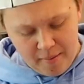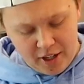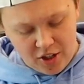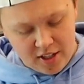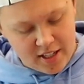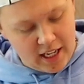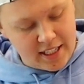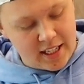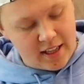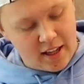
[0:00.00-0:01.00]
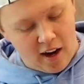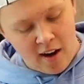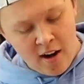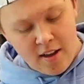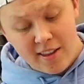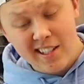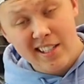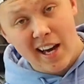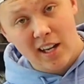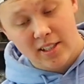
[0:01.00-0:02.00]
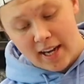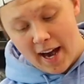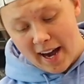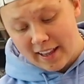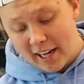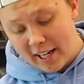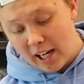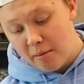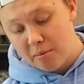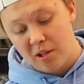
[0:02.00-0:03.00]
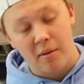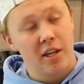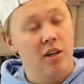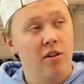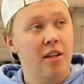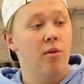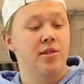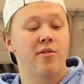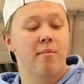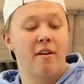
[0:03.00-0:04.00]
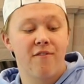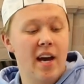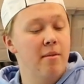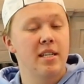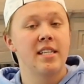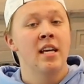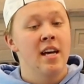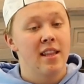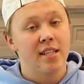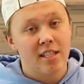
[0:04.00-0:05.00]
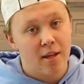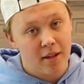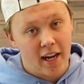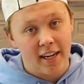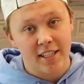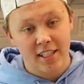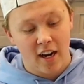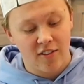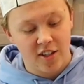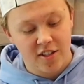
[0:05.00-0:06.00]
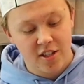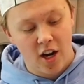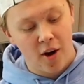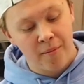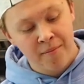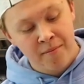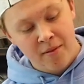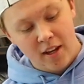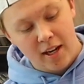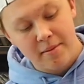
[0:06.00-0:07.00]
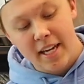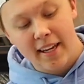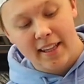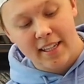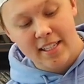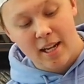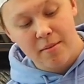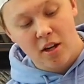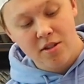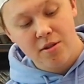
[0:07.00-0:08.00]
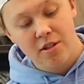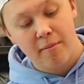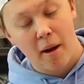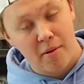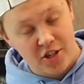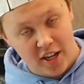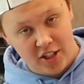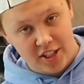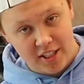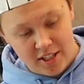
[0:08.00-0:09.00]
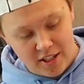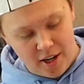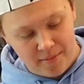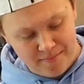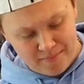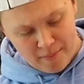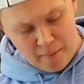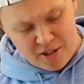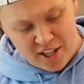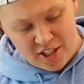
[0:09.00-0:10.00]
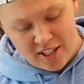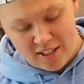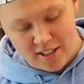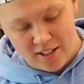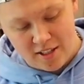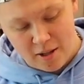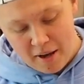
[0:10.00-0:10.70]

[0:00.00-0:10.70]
Make sure it's nice in there. This is actually a hack that I came up with on my own. That wasn't one of my family's. This is something I discovered. So, I'm taking this, and I'm also using pepper jack cheese, because you know, pepper jack cheese is the